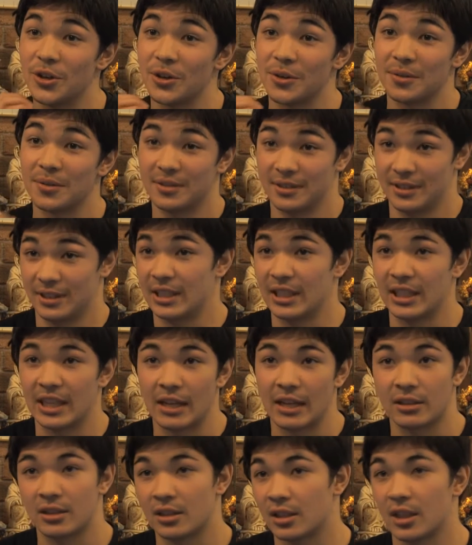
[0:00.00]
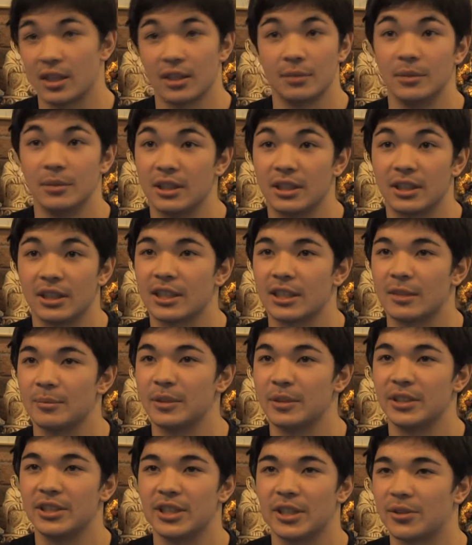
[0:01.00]
No. Outside, behind that,
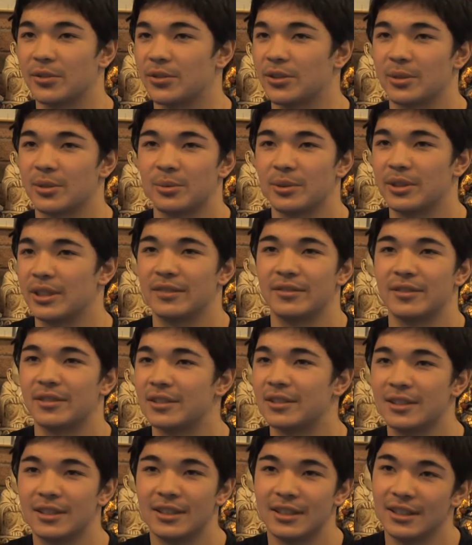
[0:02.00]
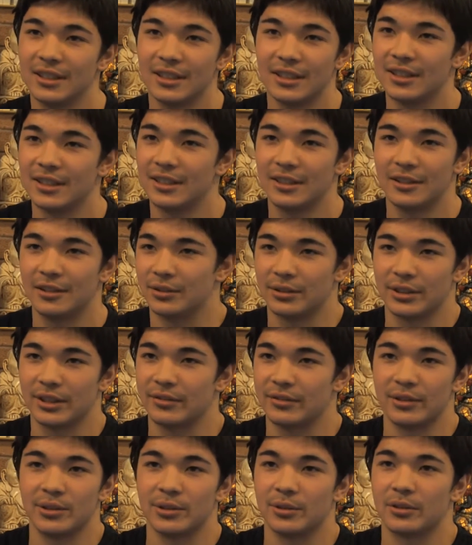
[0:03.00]
but Chuck Norris would never
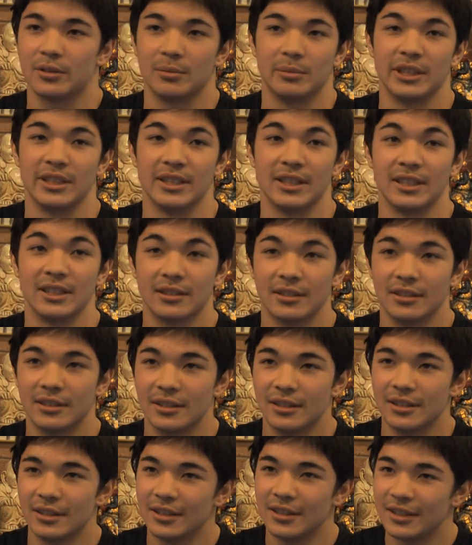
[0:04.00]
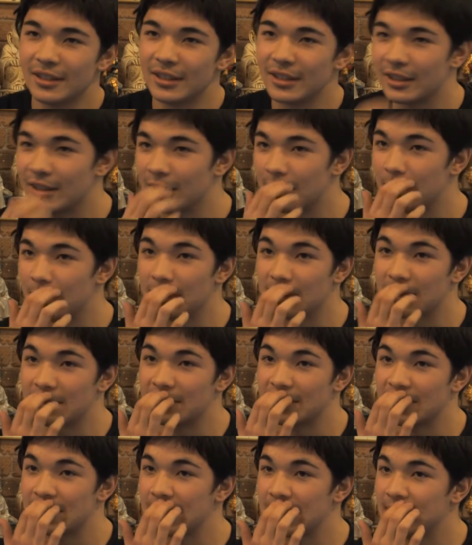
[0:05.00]
talk about that. He would
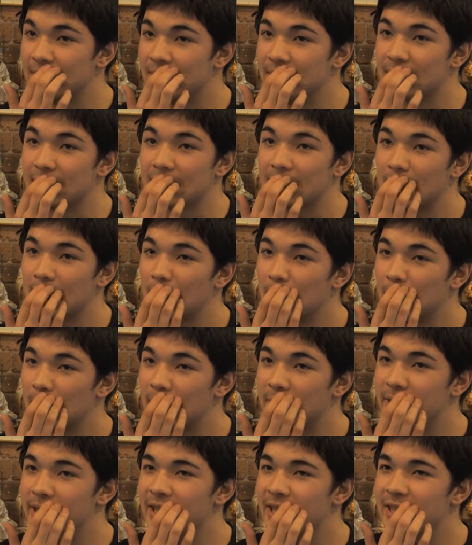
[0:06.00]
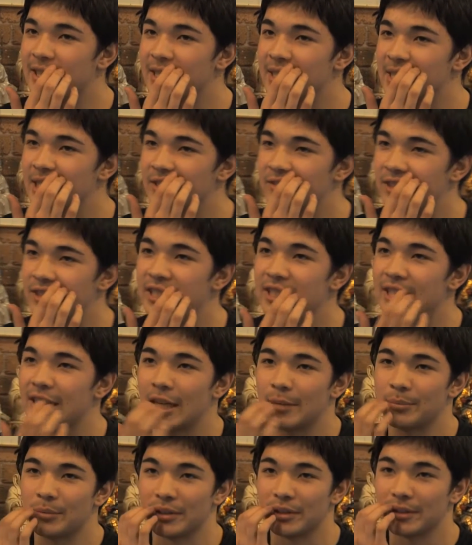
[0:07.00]
never say anything. It's as if it didn't
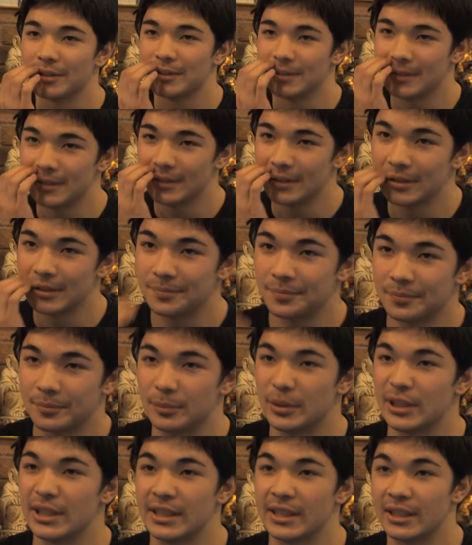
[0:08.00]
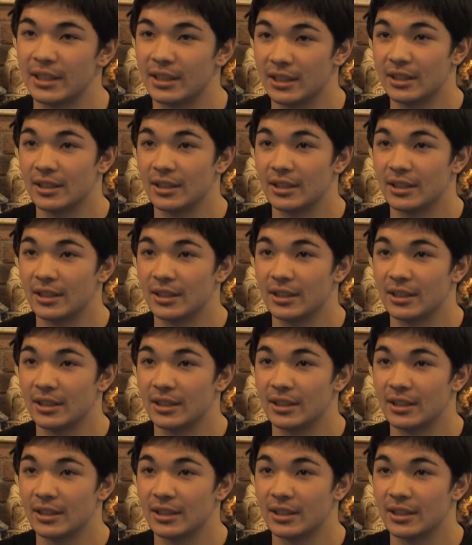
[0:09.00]
happen. But